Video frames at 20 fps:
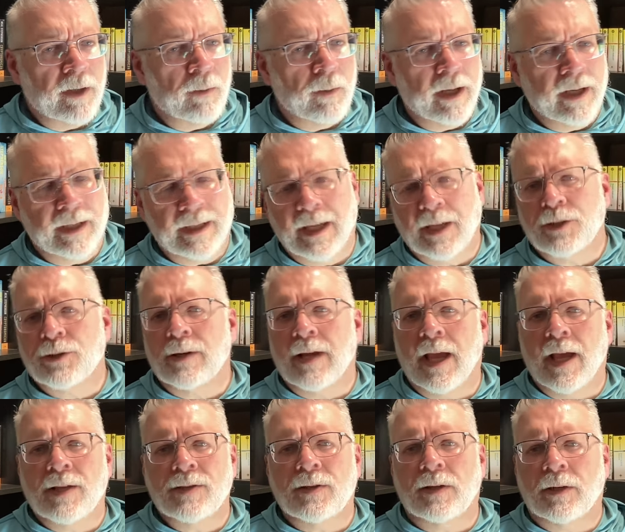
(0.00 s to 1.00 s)
a way to get your
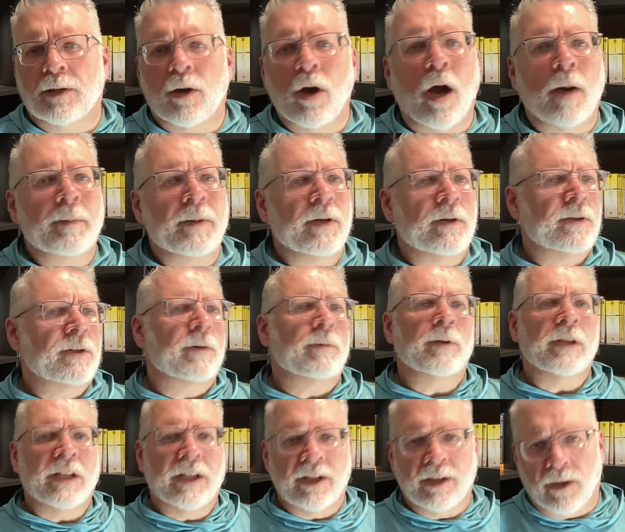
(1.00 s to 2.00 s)
hands on a copy or to
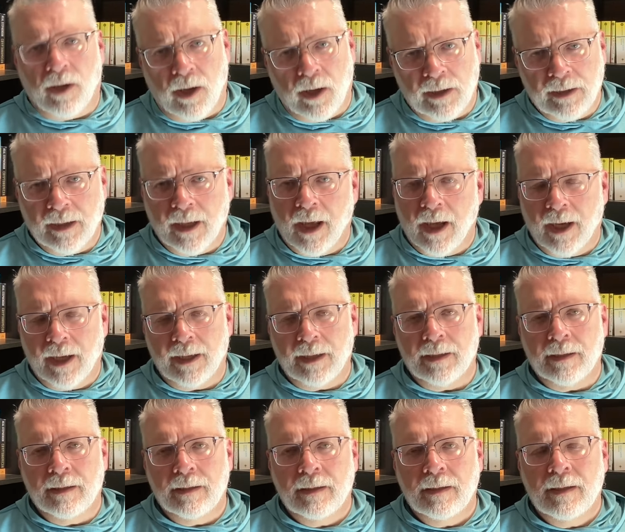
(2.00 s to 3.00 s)
read it
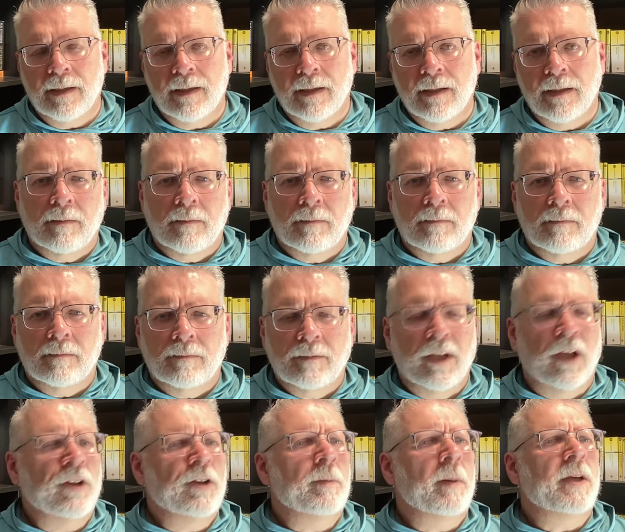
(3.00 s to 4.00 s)
online.
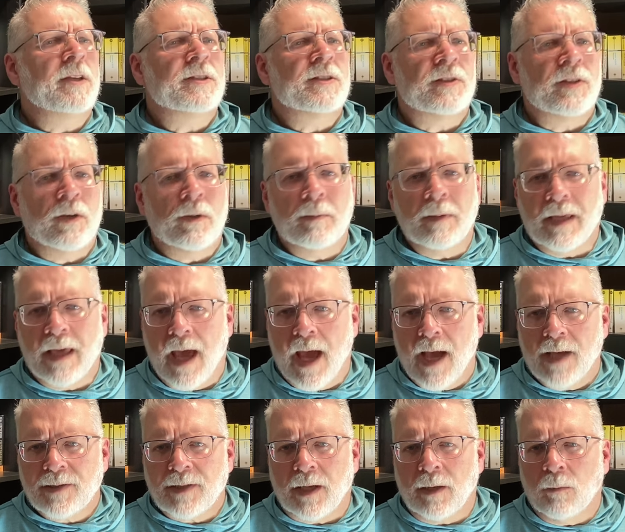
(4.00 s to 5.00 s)
Now you might still be
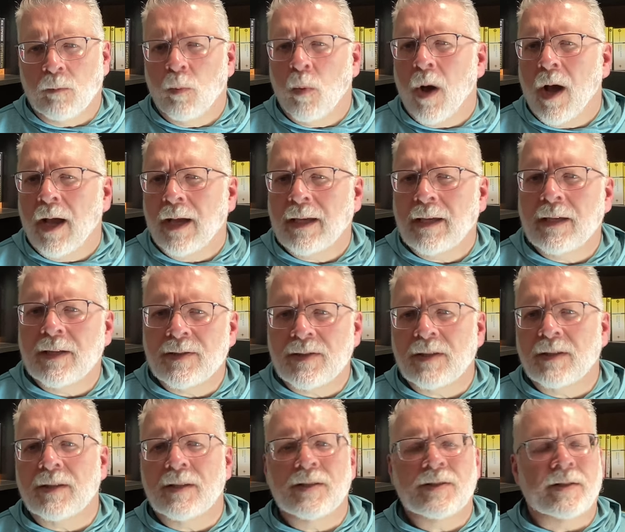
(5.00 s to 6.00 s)
asking, why
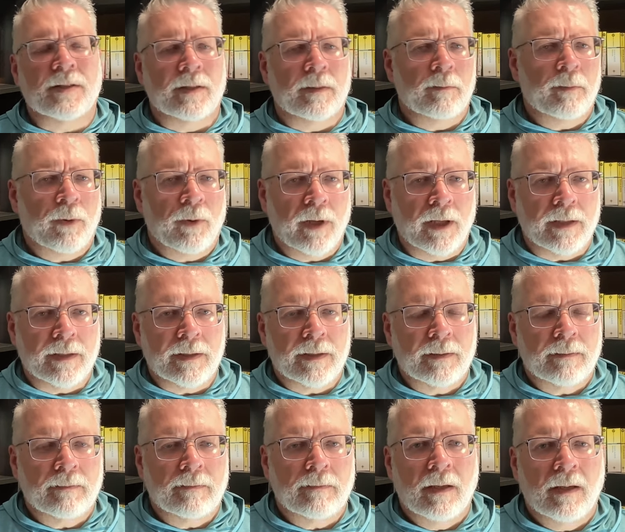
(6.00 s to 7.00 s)
isn't this in print?
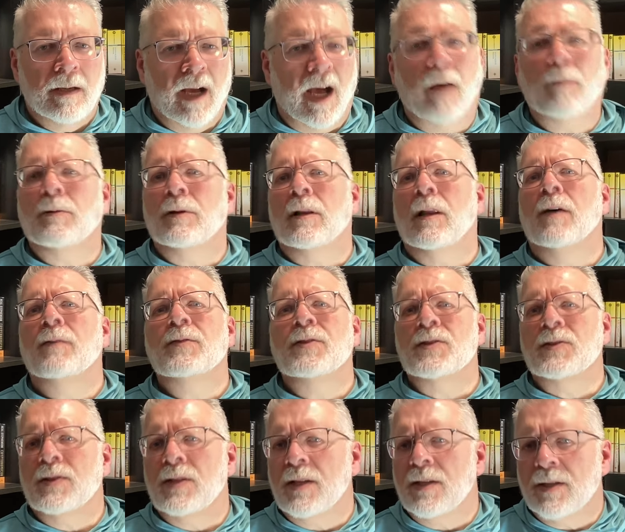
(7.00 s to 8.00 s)
I would love to
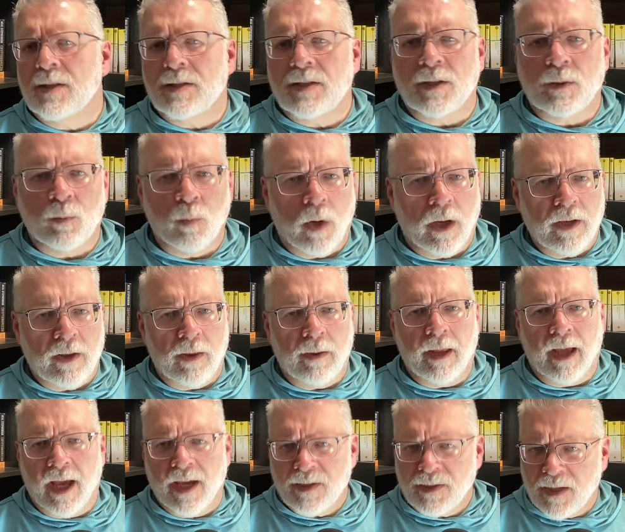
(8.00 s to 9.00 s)
see this as one of the
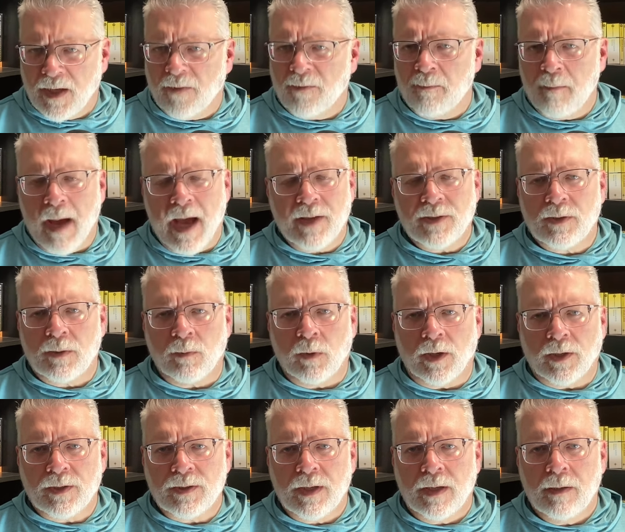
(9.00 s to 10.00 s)
SF
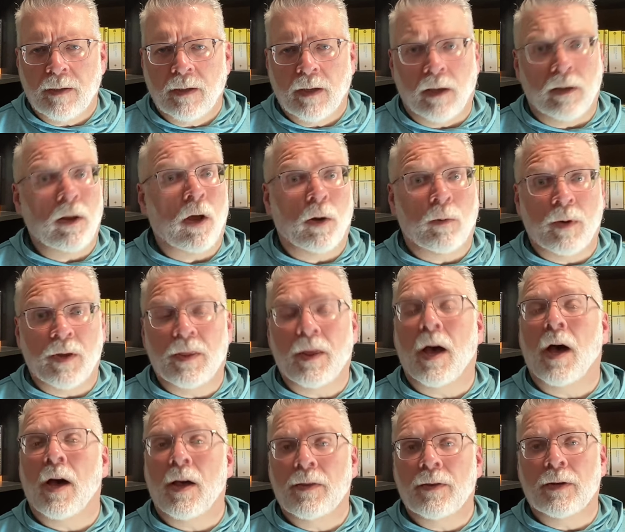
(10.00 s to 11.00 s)
masterworks, along with
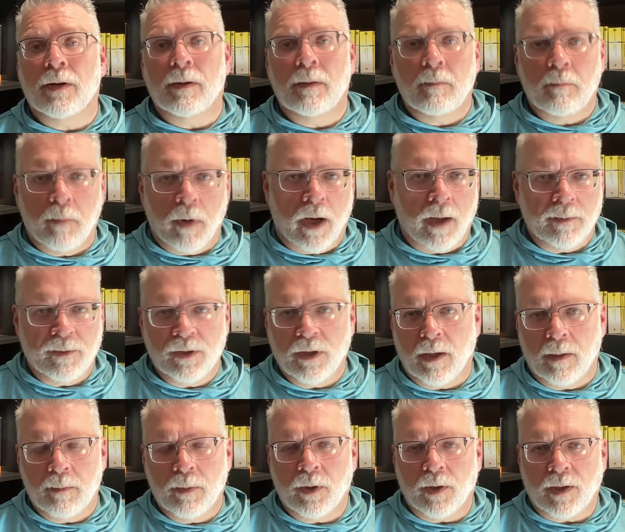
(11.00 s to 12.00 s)
other Bob
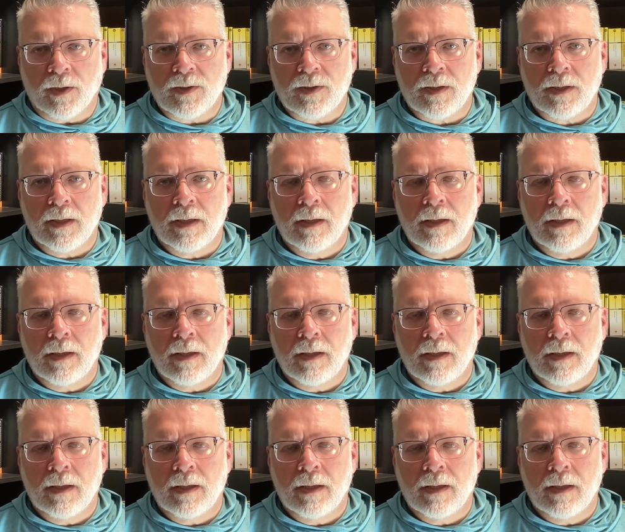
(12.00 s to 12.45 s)
Shaw books.